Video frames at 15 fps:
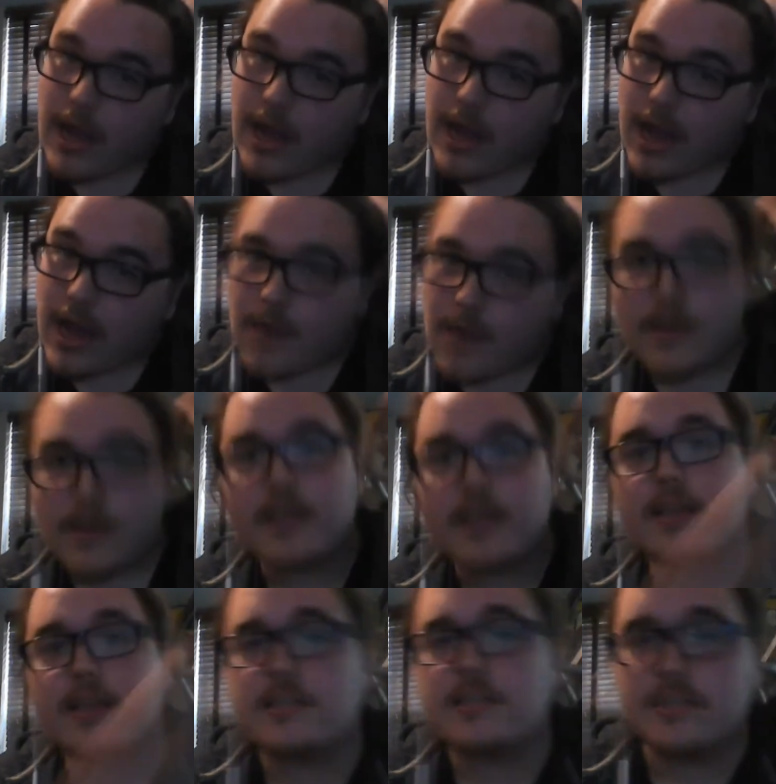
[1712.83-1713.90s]

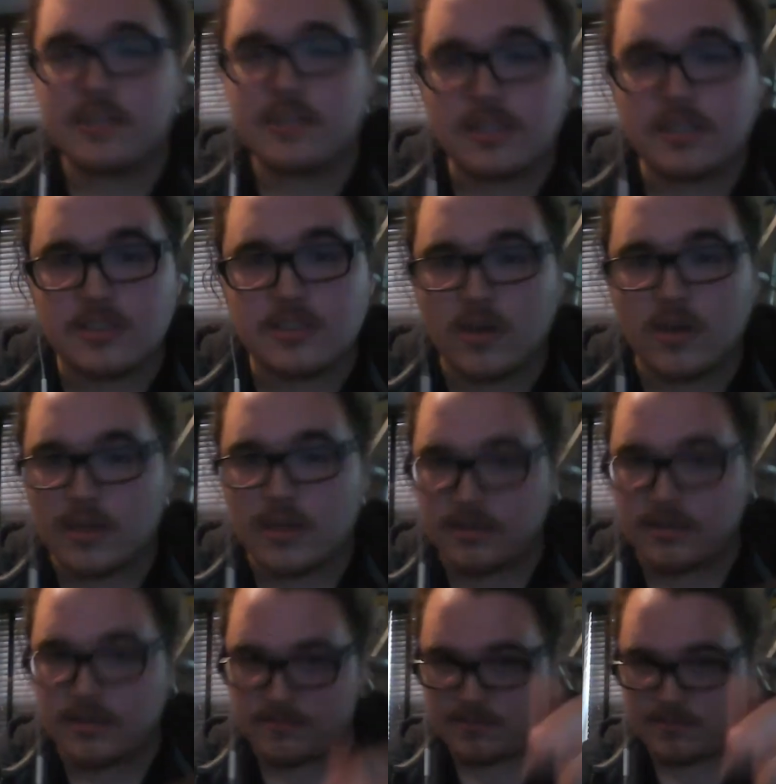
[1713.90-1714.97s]
recognize the
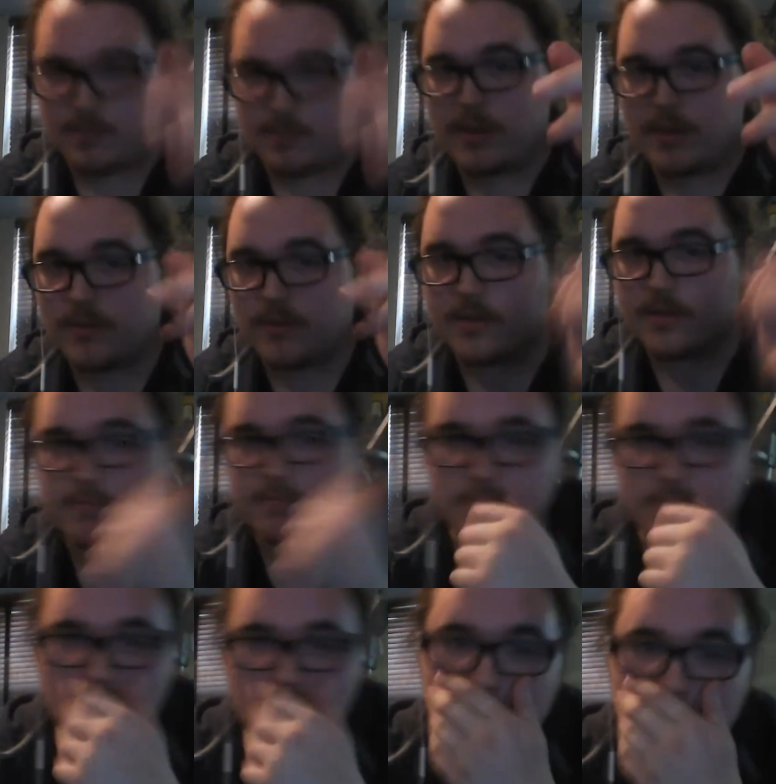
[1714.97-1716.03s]
Starlight, by the way,
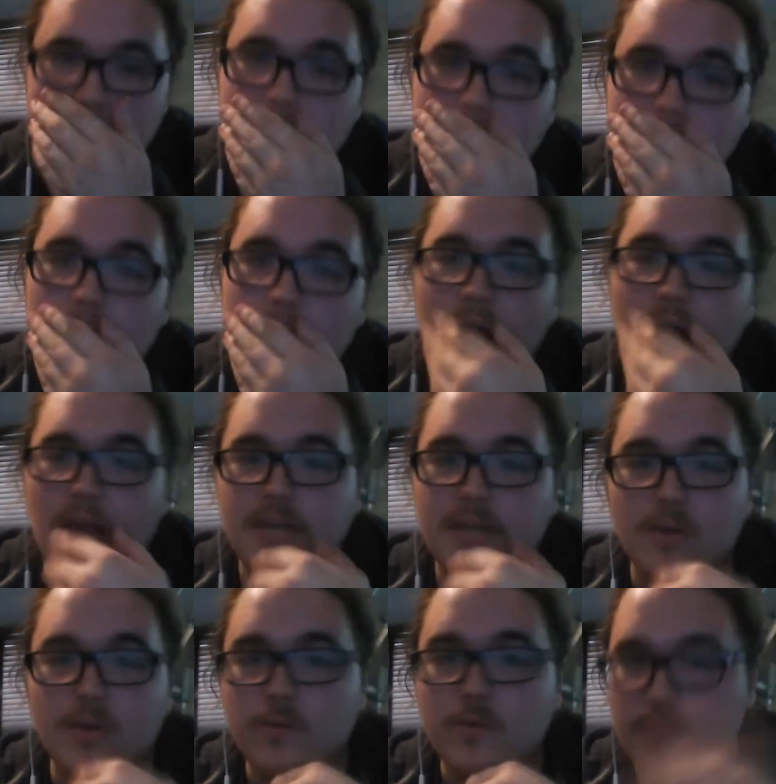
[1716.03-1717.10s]
song. I
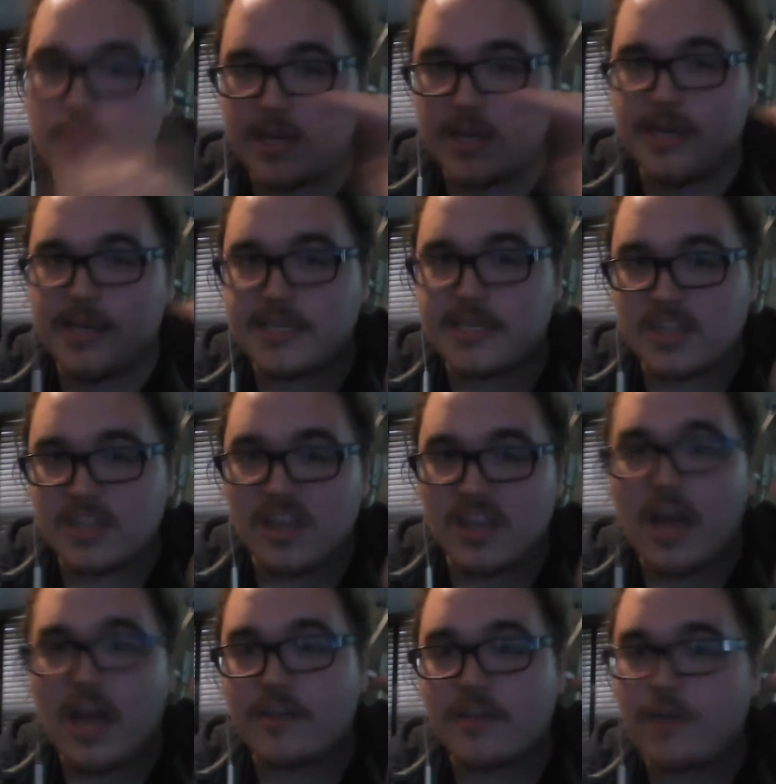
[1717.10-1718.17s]
don't recognize a
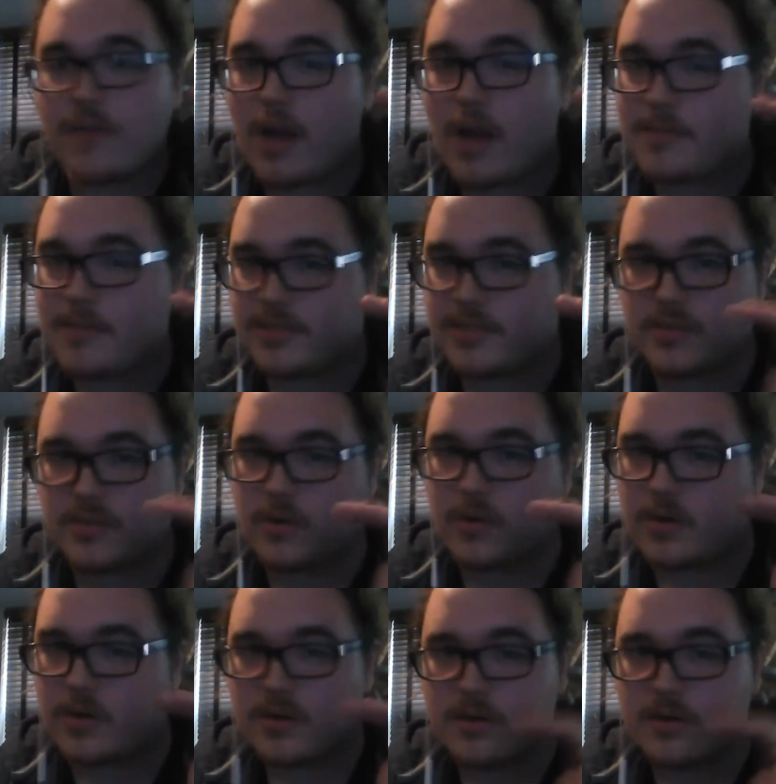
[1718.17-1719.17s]
lot of Hobbit score.